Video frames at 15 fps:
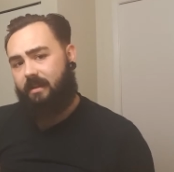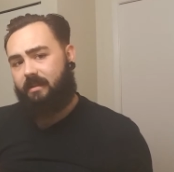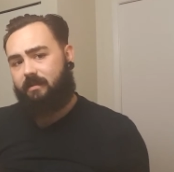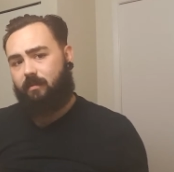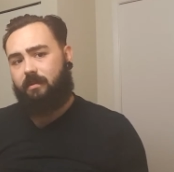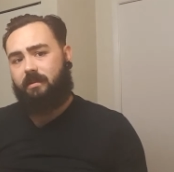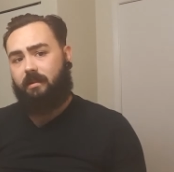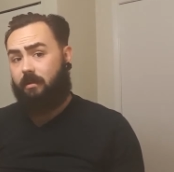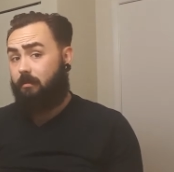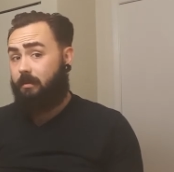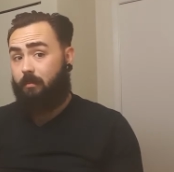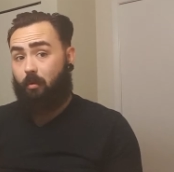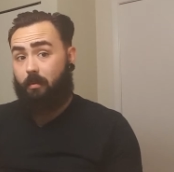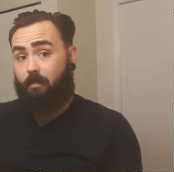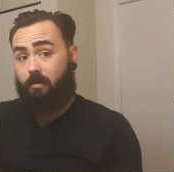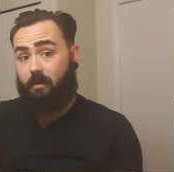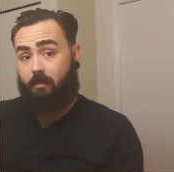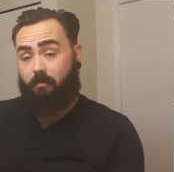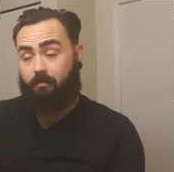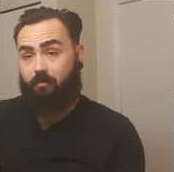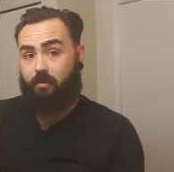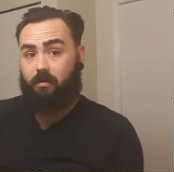this one's a little bit more
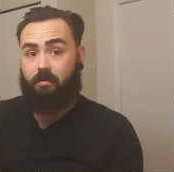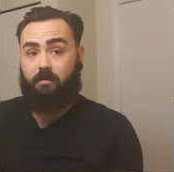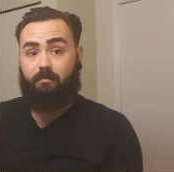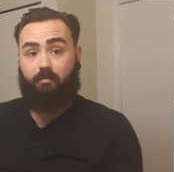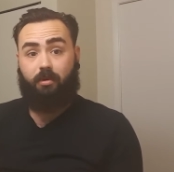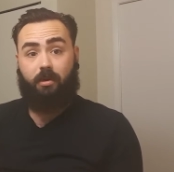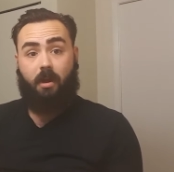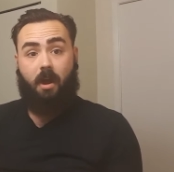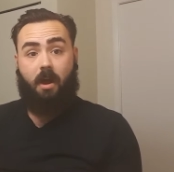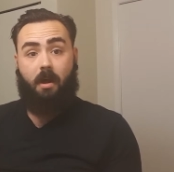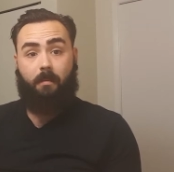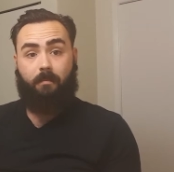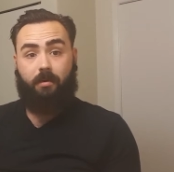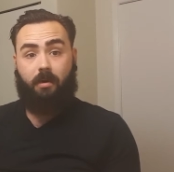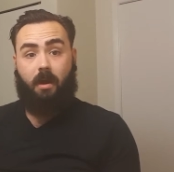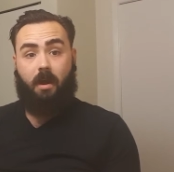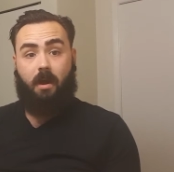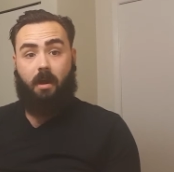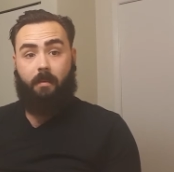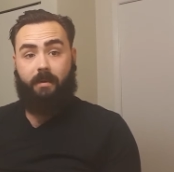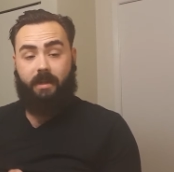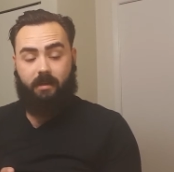
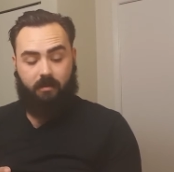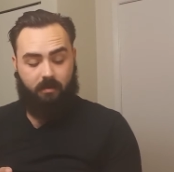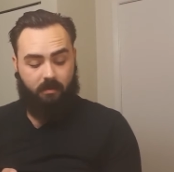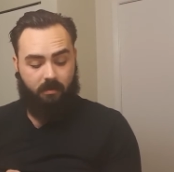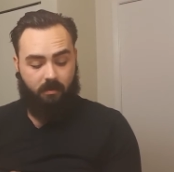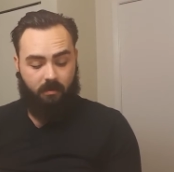predominant.